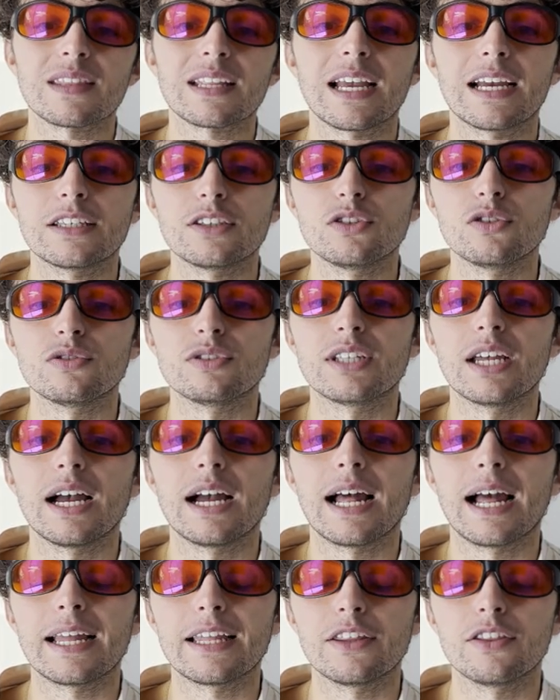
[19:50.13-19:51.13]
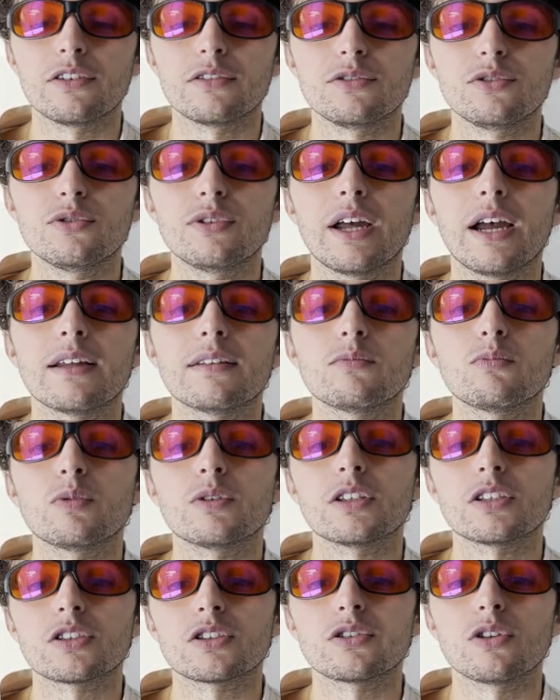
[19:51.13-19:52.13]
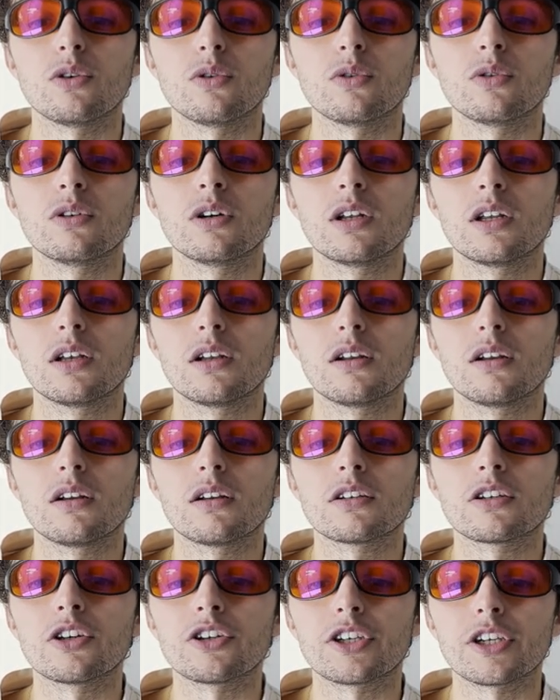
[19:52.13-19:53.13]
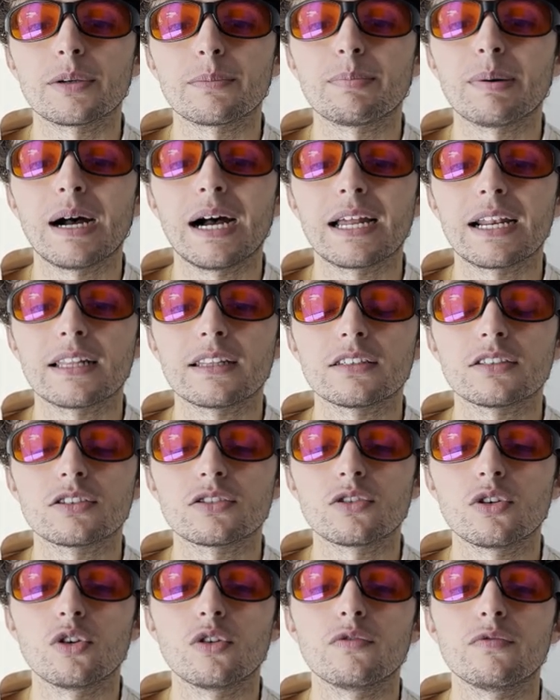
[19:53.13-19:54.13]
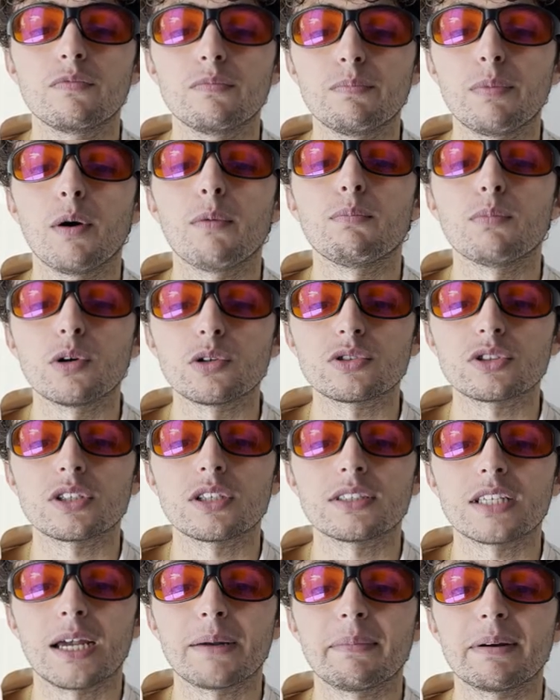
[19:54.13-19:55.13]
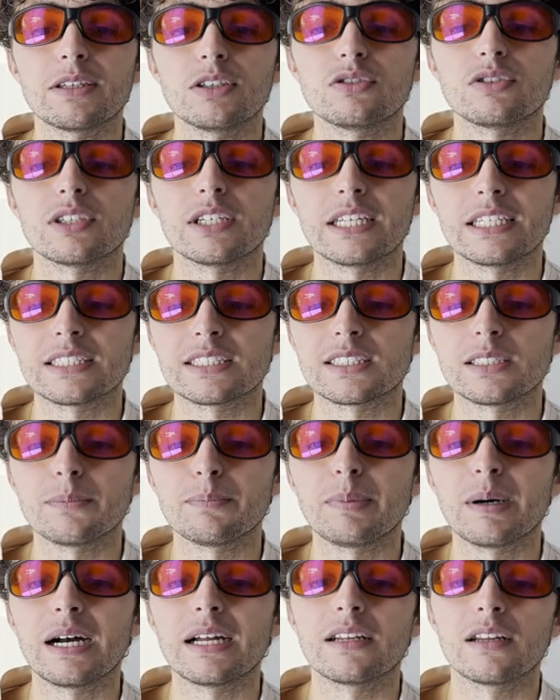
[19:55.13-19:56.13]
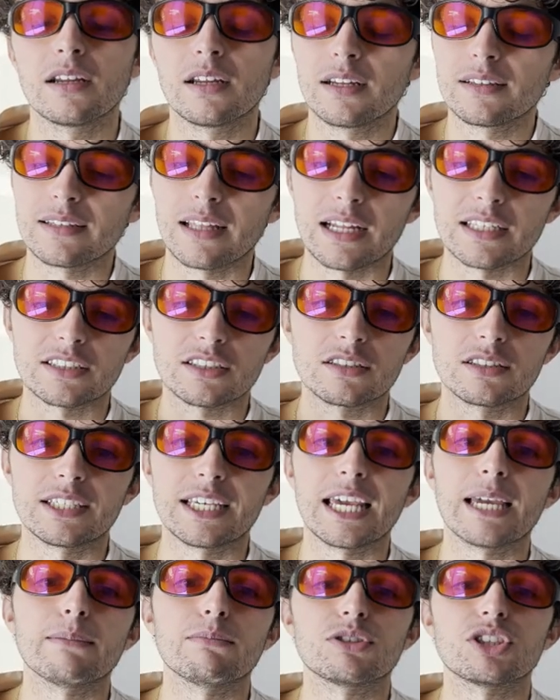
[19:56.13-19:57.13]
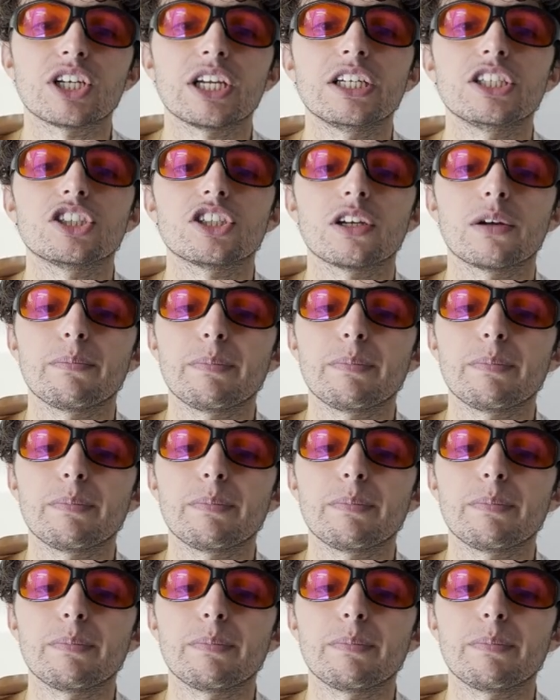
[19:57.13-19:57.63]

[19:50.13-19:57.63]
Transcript: I either do that with a slow cooking pot on the stove, but most of the time I use an instant pot that's game changing.